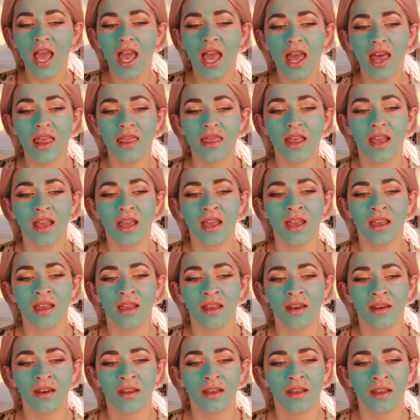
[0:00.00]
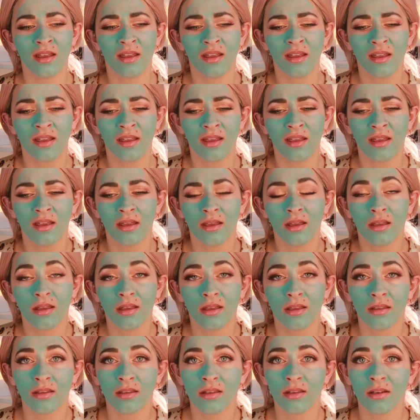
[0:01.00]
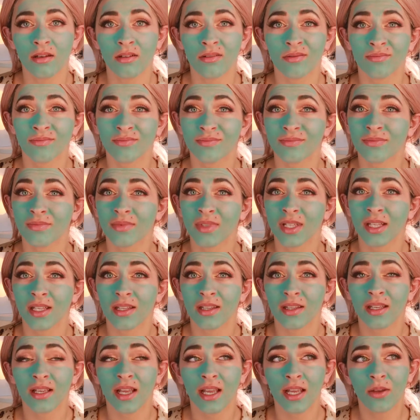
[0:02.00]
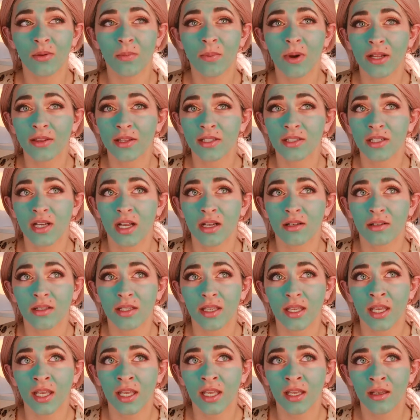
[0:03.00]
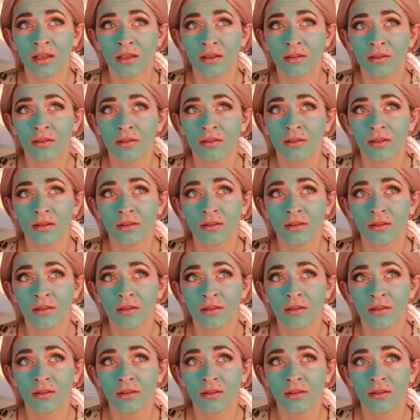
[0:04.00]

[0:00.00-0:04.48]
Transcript: And then, you know, the guy who brought the chocolate cake,